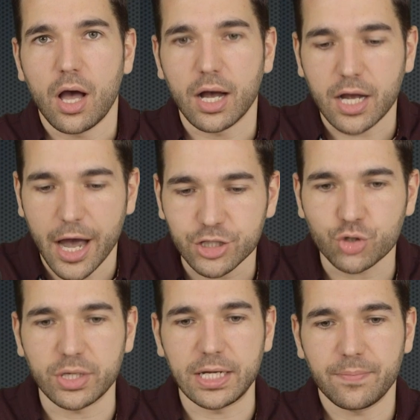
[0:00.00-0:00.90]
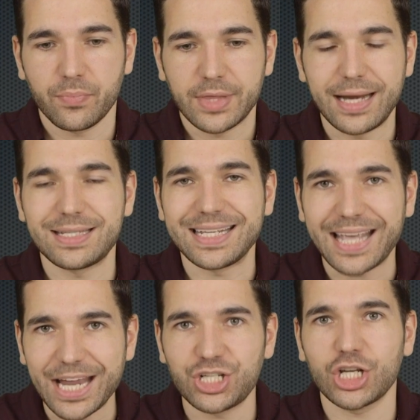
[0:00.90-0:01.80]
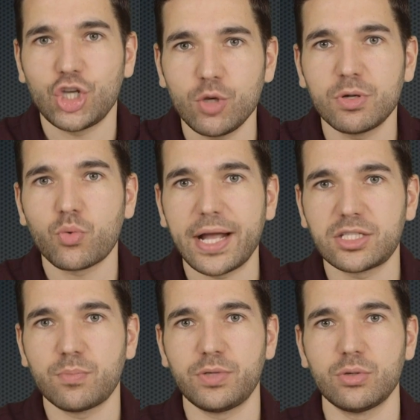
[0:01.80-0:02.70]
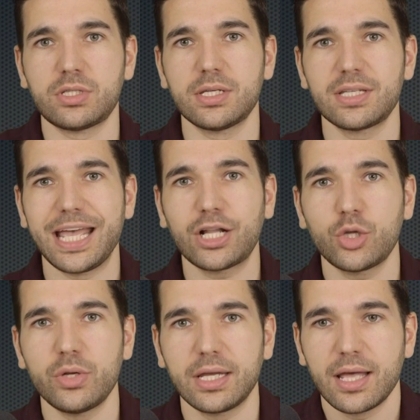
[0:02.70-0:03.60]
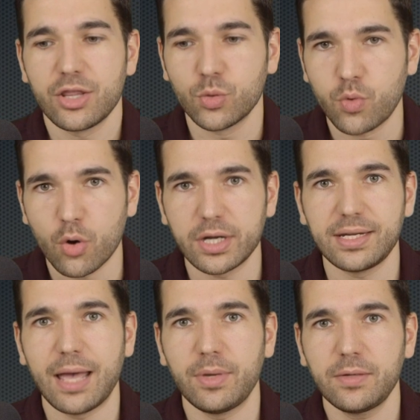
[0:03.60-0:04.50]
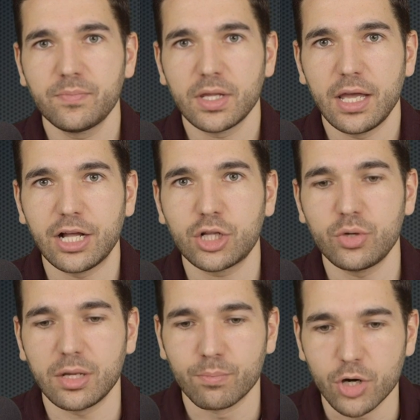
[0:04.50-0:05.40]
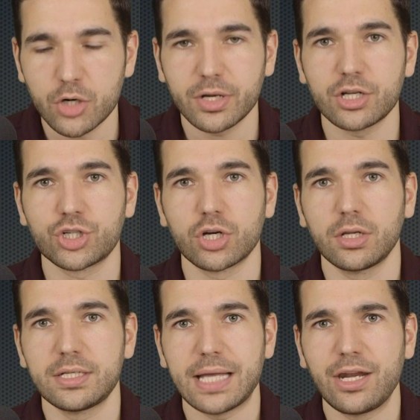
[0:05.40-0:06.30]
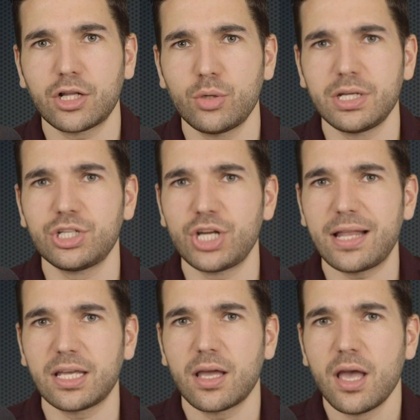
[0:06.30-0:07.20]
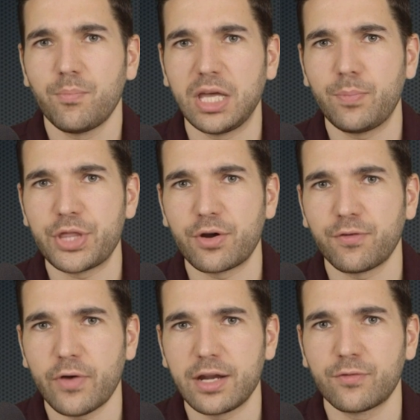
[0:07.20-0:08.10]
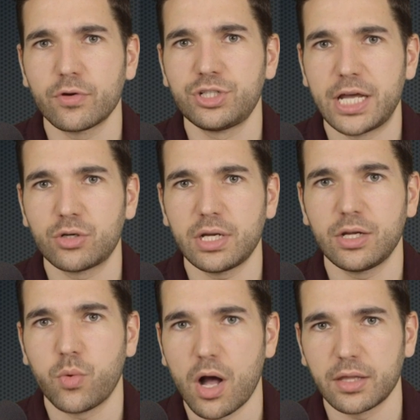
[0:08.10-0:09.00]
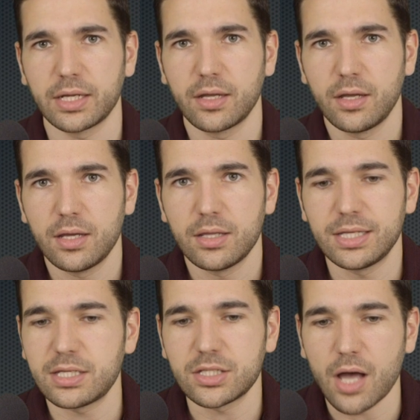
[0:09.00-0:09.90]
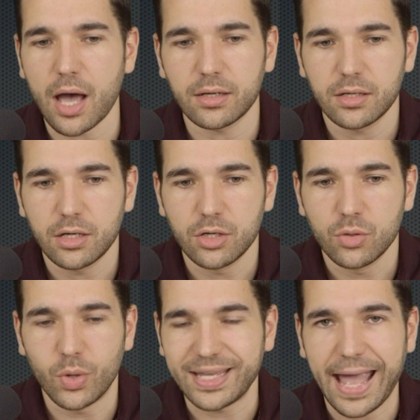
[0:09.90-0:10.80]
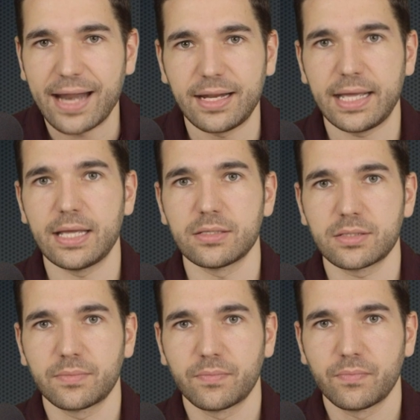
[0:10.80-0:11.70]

a country that is engaging in human rights abuses, including the war in Yemen, including murdering a journalist, and including jailing people that are fighting for gender equality. This is not what Canada is.